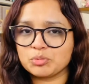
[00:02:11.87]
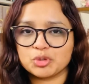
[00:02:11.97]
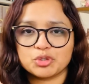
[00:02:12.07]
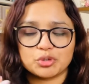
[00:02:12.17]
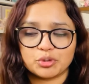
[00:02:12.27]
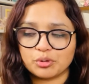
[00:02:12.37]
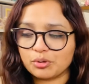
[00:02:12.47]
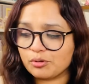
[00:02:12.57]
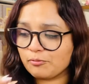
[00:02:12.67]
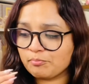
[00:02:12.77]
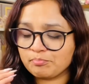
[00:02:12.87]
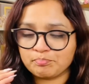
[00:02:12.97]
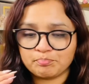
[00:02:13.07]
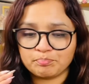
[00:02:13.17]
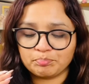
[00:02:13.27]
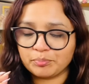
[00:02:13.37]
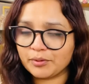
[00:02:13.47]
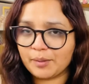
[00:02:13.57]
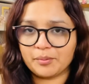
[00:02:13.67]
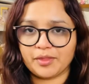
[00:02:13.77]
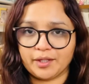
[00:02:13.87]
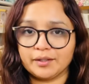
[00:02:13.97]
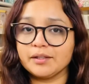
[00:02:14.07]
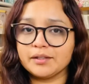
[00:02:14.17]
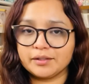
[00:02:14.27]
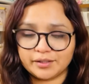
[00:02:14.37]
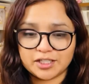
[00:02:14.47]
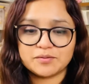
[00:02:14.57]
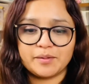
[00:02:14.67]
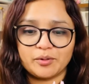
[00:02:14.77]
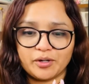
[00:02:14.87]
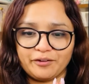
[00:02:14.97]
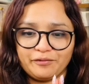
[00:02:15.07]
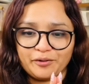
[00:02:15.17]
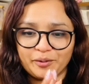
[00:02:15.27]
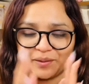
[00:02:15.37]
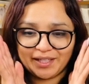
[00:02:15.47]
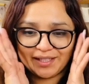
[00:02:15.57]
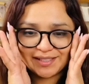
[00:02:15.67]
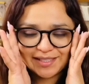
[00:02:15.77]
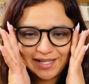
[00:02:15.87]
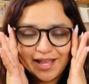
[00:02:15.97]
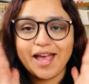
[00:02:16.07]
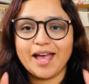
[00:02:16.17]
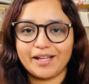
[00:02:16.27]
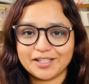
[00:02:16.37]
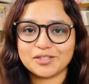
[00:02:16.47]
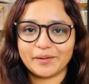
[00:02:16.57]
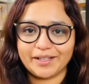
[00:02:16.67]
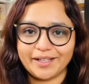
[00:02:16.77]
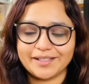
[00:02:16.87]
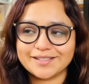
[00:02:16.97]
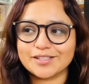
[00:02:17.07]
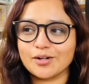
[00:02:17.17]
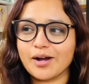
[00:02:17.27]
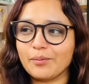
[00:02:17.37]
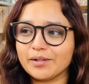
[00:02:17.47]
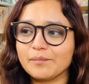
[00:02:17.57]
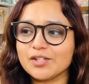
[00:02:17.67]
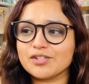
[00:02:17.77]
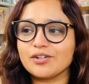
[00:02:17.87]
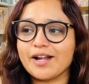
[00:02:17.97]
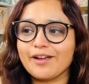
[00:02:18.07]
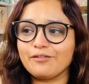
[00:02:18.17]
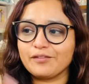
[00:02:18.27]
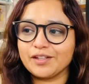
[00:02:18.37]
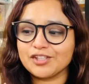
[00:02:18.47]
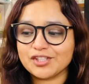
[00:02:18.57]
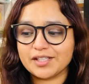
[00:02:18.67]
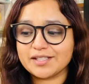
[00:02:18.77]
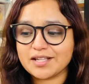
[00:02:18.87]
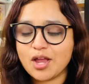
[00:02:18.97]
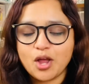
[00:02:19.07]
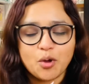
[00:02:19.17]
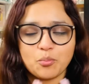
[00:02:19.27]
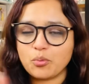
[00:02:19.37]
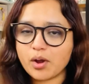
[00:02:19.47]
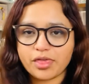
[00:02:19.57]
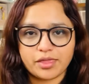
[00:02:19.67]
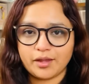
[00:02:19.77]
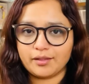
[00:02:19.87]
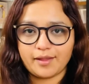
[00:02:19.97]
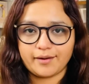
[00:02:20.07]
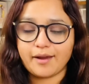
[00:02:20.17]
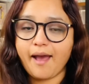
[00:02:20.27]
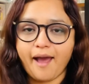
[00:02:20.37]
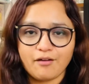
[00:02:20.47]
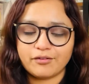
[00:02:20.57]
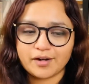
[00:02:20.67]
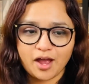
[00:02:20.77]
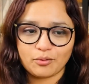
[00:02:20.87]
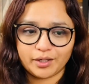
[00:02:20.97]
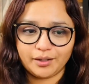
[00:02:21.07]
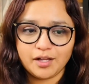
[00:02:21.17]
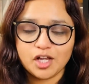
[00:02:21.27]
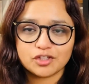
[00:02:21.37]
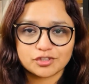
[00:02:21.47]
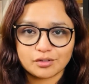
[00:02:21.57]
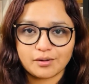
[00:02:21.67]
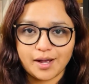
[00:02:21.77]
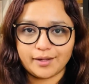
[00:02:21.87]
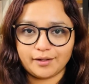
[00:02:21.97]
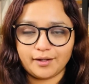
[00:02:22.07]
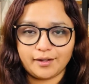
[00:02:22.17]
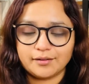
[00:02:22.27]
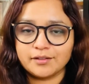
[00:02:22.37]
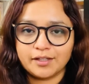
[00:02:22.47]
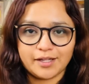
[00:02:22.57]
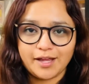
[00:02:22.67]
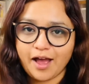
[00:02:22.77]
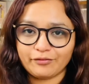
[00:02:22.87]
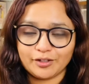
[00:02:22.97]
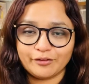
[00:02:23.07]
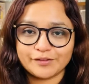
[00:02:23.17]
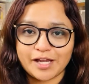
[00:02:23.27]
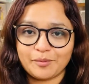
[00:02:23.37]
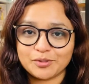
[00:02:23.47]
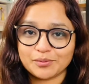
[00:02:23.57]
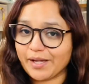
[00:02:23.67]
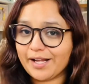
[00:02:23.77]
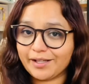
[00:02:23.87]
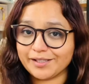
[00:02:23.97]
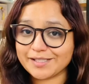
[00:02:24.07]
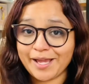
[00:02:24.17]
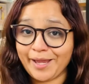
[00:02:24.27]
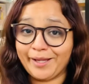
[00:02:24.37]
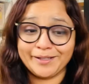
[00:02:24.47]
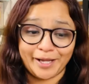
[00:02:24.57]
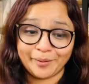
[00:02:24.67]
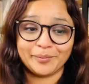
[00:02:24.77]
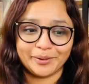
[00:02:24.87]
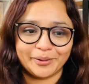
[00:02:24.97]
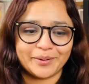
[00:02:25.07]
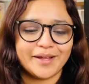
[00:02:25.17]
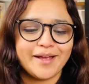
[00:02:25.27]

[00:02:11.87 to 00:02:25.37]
journal type of thing. That's what I'm going for because it is quite late, so I want to make sure I finish this within like half an hour so I can have enough time to edit and upload